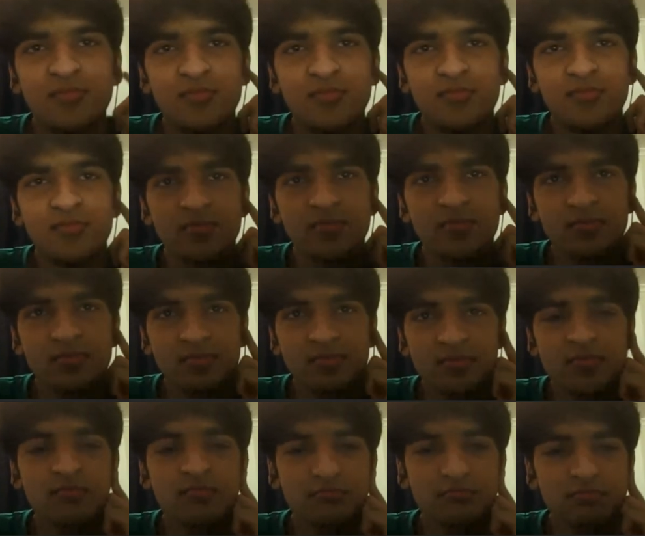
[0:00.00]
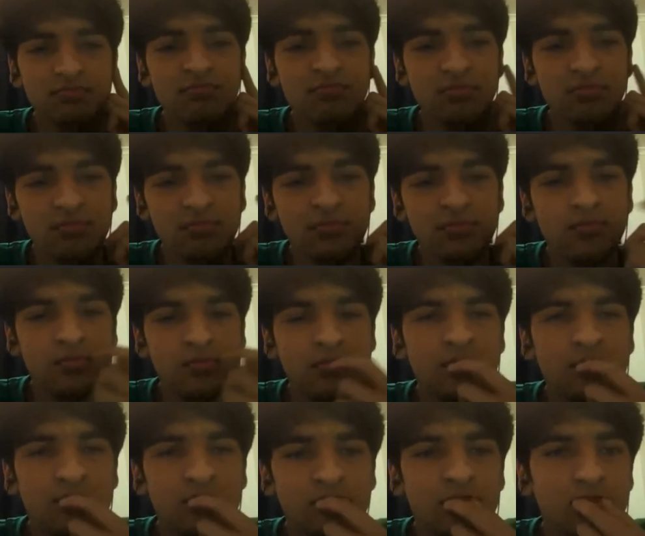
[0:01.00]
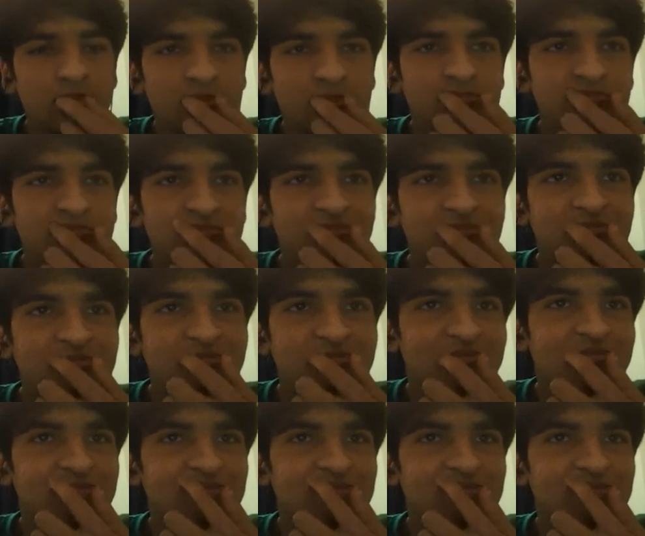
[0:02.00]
You just don't care about the hate as well. I